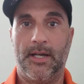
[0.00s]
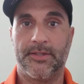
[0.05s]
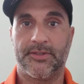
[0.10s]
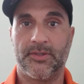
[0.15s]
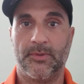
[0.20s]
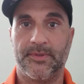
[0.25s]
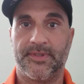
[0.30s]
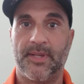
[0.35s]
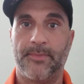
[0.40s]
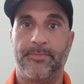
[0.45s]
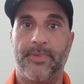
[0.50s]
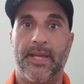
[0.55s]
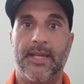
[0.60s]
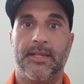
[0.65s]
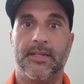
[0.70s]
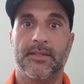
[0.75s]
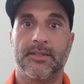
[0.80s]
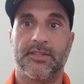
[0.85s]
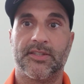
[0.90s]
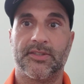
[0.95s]
So with the
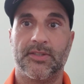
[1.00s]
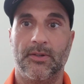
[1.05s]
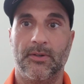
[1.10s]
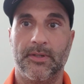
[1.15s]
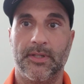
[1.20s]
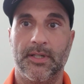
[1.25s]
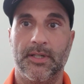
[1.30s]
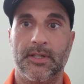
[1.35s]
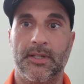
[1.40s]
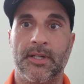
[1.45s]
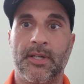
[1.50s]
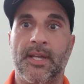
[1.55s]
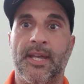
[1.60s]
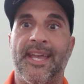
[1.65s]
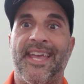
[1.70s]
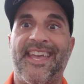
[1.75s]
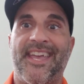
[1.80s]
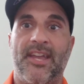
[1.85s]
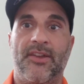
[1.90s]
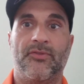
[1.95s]
baking soda,
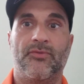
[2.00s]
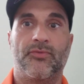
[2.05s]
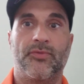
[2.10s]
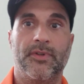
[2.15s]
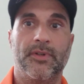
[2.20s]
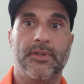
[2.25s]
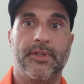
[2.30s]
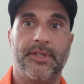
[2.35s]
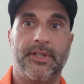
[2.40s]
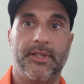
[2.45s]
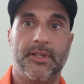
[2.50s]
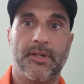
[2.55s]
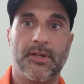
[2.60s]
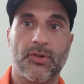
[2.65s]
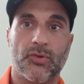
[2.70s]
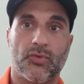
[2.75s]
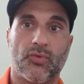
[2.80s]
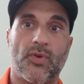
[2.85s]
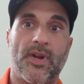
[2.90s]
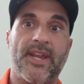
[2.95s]
it really
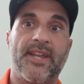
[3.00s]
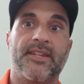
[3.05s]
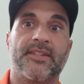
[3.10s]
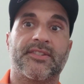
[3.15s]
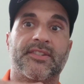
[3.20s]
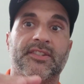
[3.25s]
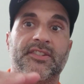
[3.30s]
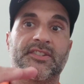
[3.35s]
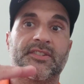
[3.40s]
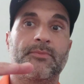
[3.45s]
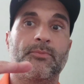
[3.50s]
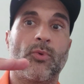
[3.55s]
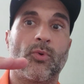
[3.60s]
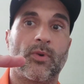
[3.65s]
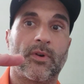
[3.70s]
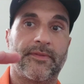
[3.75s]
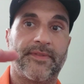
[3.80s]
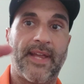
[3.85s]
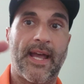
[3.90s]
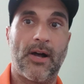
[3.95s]
raises
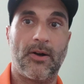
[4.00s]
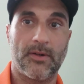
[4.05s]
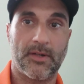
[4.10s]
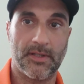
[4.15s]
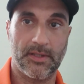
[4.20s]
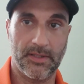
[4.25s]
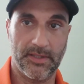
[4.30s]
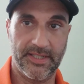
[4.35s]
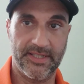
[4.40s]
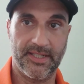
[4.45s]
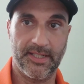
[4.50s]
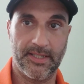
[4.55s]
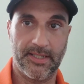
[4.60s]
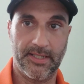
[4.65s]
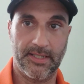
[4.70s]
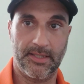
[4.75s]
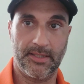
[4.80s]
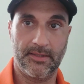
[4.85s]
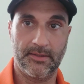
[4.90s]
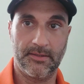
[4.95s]
more of the
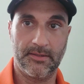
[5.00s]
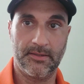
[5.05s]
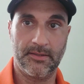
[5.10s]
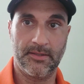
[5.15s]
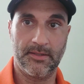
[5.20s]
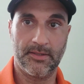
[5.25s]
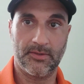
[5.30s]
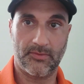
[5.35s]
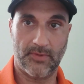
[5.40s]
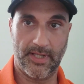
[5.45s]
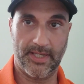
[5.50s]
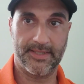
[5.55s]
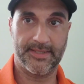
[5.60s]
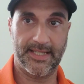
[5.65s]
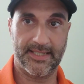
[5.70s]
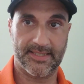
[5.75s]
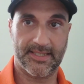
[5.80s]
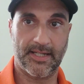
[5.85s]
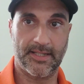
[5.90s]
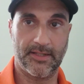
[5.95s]
alkalinity, right?
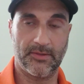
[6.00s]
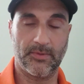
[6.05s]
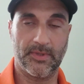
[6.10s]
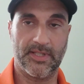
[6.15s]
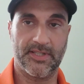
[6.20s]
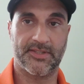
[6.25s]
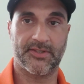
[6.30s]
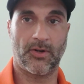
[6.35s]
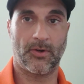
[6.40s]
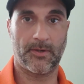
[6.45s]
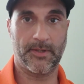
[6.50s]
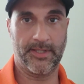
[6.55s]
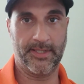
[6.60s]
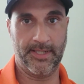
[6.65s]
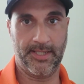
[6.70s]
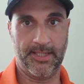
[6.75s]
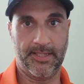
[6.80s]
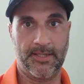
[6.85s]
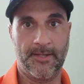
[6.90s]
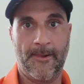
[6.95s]
That's kind of what it's
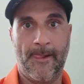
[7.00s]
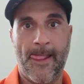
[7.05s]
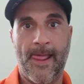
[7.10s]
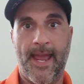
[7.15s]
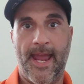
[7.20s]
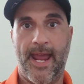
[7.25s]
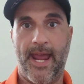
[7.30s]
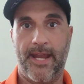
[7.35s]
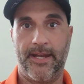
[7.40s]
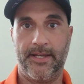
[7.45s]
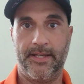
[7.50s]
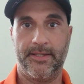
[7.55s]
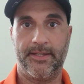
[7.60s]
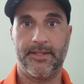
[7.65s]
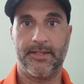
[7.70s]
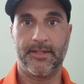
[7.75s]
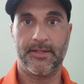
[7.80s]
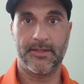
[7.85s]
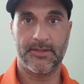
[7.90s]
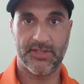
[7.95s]
targeting, and it
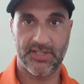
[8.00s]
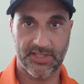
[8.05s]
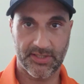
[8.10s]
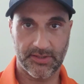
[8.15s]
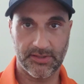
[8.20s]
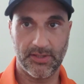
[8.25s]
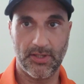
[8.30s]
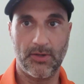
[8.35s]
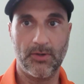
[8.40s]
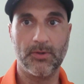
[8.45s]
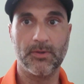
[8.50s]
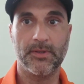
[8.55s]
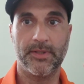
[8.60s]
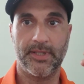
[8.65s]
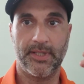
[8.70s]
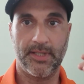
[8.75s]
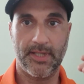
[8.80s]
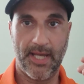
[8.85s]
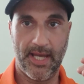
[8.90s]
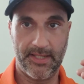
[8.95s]

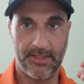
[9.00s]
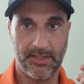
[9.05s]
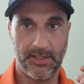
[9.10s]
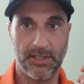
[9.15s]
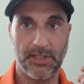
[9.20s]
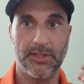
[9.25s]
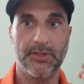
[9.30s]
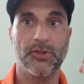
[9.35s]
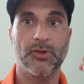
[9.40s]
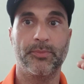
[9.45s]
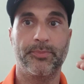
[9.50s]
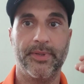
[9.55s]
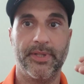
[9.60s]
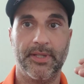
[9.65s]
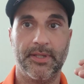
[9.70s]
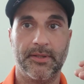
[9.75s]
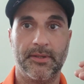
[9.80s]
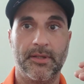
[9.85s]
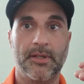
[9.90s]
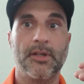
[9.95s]
slowly and little
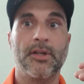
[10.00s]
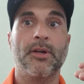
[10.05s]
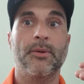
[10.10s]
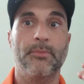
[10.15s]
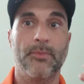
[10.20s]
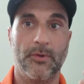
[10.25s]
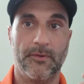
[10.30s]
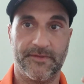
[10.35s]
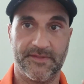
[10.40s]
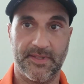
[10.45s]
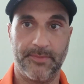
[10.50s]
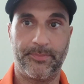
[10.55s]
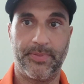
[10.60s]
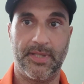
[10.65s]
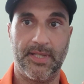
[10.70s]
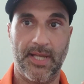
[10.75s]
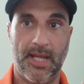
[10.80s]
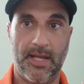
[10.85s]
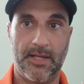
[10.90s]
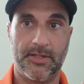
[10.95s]
bit moves the
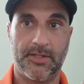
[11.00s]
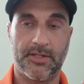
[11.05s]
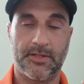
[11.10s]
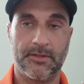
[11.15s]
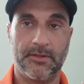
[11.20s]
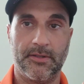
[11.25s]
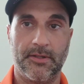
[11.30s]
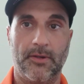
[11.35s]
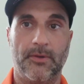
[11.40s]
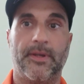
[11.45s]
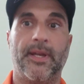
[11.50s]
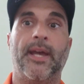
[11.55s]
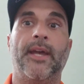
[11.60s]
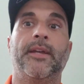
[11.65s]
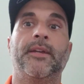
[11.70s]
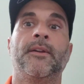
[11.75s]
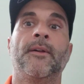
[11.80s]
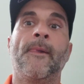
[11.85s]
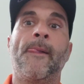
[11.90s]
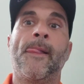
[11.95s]
pH,
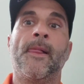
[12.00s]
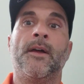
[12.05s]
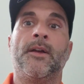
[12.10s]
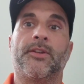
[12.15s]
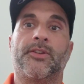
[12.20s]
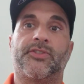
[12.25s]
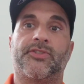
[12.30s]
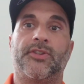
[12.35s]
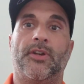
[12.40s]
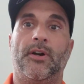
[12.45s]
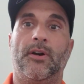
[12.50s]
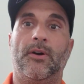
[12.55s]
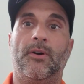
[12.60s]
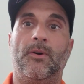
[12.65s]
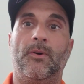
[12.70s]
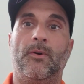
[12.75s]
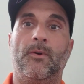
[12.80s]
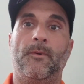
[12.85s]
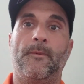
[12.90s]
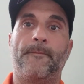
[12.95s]
okay?
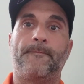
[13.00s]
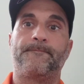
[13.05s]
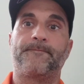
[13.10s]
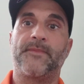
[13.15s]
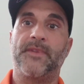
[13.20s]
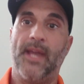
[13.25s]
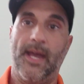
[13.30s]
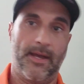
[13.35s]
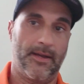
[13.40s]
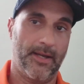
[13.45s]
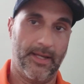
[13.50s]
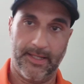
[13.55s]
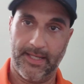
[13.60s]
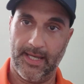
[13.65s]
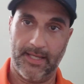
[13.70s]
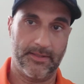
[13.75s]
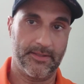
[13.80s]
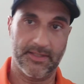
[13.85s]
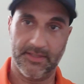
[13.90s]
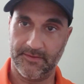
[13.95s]
So yeah,
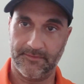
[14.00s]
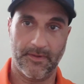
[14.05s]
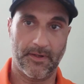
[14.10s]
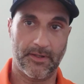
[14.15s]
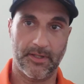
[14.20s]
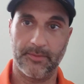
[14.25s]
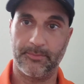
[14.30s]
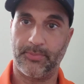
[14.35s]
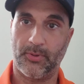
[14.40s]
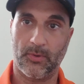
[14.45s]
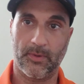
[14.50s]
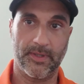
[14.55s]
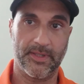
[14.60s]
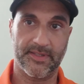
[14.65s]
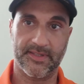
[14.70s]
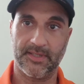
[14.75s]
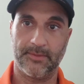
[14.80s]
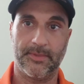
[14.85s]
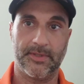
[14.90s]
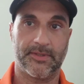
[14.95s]
again, this is very important,
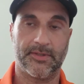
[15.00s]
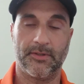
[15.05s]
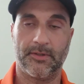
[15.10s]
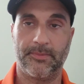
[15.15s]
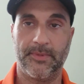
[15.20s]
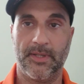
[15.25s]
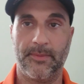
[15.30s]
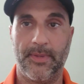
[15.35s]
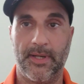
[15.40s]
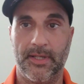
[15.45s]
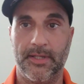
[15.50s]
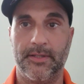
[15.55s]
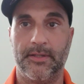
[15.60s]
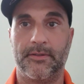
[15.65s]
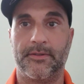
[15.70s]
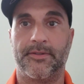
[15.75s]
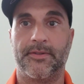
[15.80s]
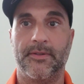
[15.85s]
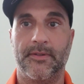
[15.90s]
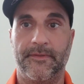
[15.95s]
something that took me about a
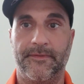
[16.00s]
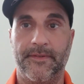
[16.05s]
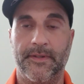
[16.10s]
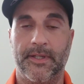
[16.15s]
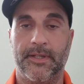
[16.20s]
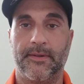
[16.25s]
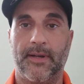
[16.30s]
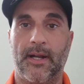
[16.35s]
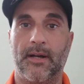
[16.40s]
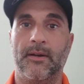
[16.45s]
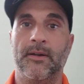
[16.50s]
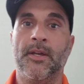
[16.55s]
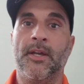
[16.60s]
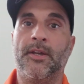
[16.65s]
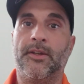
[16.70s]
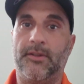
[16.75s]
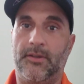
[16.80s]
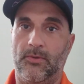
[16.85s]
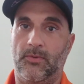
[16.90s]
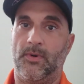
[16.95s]
year or two to figure out.
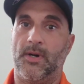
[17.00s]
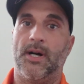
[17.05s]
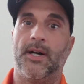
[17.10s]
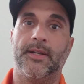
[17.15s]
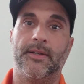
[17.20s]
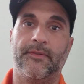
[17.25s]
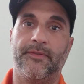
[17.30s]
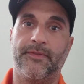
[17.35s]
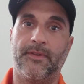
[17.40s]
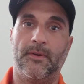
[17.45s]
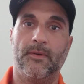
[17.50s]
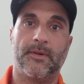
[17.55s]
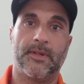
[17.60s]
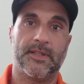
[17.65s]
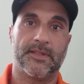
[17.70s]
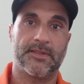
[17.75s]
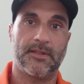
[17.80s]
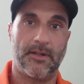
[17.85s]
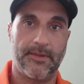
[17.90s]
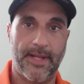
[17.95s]
You want to
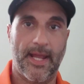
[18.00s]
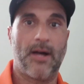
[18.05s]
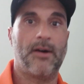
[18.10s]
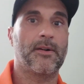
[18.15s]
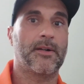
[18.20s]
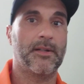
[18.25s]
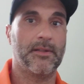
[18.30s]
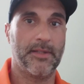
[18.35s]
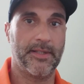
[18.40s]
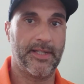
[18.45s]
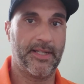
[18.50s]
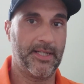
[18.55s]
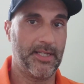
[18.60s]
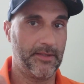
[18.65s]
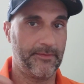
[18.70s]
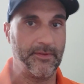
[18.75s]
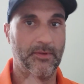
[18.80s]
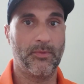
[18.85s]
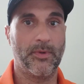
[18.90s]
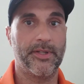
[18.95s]
focus on alkalinity
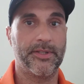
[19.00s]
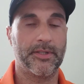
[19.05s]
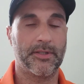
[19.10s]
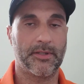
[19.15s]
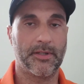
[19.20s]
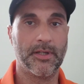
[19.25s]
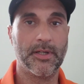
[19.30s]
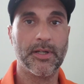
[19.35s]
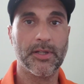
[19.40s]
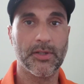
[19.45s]
even when you're